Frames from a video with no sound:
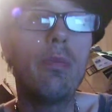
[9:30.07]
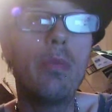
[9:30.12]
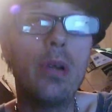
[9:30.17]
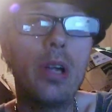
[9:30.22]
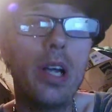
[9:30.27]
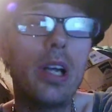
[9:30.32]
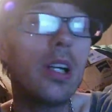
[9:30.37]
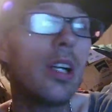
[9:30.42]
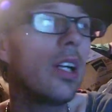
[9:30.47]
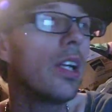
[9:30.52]
and
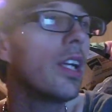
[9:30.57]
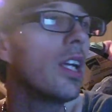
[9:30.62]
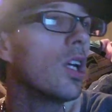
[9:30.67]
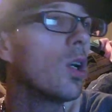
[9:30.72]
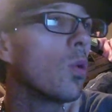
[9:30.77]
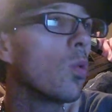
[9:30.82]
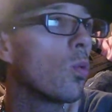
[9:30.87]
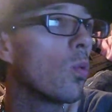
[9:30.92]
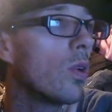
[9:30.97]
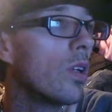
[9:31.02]
I'm gonna get
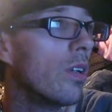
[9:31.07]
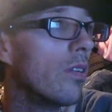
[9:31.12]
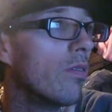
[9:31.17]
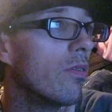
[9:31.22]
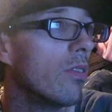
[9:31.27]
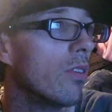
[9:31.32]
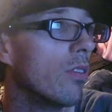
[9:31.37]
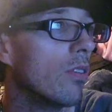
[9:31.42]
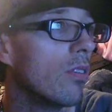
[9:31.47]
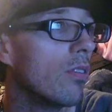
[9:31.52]
refills
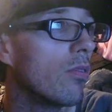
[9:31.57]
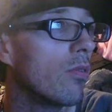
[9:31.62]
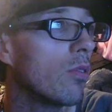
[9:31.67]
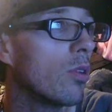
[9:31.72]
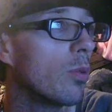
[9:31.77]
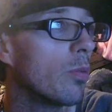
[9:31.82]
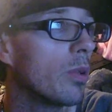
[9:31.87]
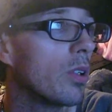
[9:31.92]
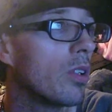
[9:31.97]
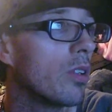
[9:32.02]
for
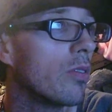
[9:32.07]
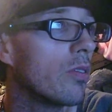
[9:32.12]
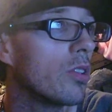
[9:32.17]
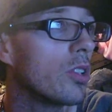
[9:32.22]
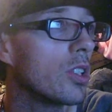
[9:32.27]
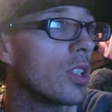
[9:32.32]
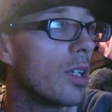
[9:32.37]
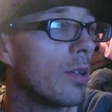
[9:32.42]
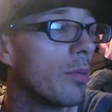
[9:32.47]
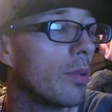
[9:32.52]
my go
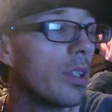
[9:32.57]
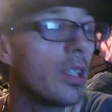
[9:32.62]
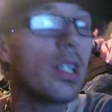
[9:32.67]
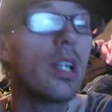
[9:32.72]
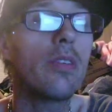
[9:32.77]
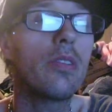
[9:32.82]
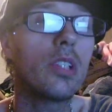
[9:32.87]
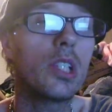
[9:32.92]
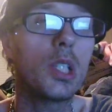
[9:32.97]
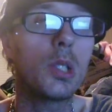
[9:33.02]
pick out my
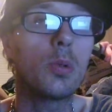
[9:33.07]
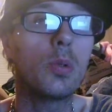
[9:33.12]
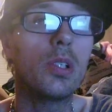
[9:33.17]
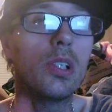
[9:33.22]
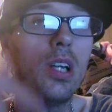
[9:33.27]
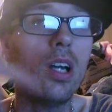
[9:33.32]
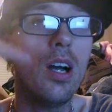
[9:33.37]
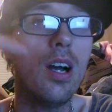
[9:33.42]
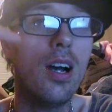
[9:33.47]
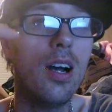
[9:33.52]
cavity one
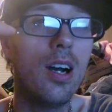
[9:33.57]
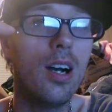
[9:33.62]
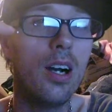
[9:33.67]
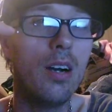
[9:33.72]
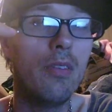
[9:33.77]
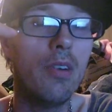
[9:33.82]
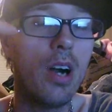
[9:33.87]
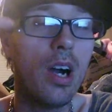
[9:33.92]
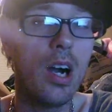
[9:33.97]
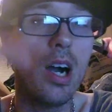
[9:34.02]

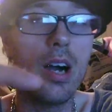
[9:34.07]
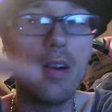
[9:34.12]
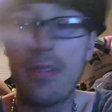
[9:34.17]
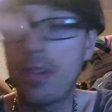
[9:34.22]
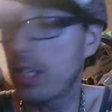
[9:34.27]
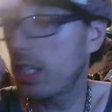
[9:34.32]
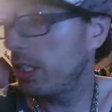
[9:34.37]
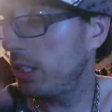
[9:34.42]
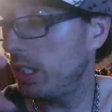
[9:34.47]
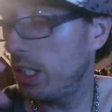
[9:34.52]
of all
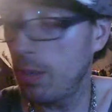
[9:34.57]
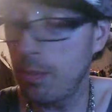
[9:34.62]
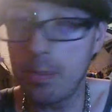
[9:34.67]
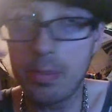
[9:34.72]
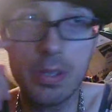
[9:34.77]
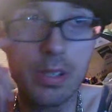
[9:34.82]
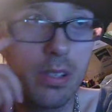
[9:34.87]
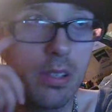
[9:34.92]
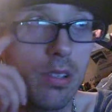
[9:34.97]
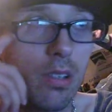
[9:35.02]
the clips
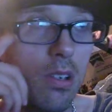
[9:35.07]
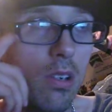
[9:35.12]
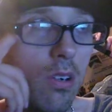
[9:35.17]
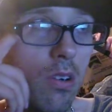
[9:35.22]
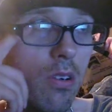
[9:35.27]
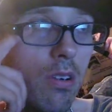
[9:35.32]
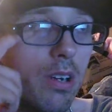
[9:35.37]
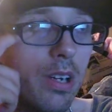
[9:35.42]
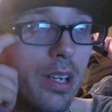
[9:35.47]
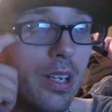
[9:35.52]
so
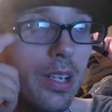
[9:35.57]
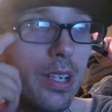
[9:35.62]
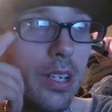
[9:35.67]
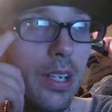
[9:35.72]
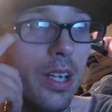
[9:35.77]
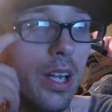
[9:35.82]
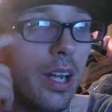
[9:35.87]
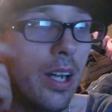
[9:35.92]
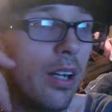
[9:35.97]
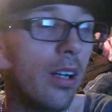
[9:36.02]
yeah